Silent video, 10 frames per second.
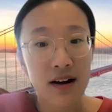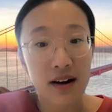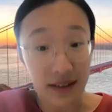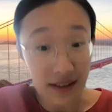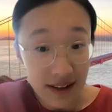
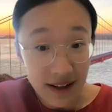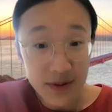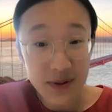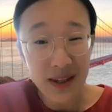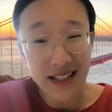on the
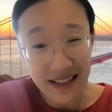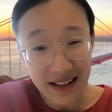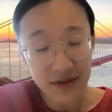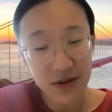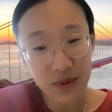cloud so they didn't
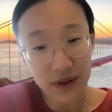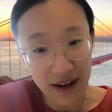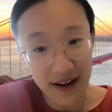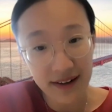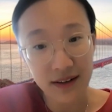have to
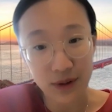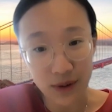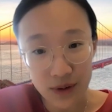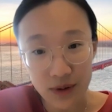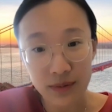rely on
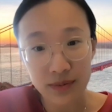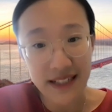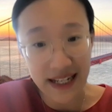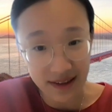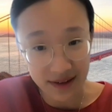local
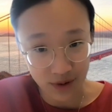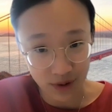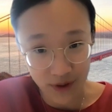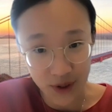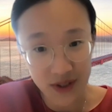data
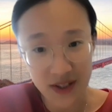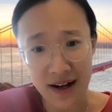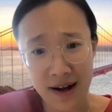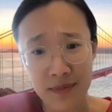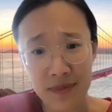servers
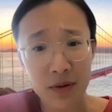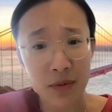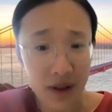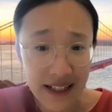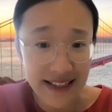that
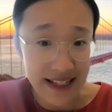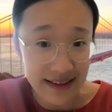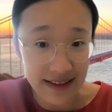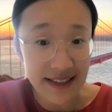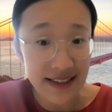weren't as
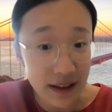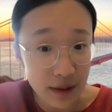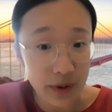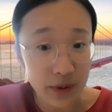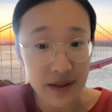easily
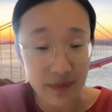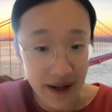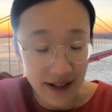scalable with demand.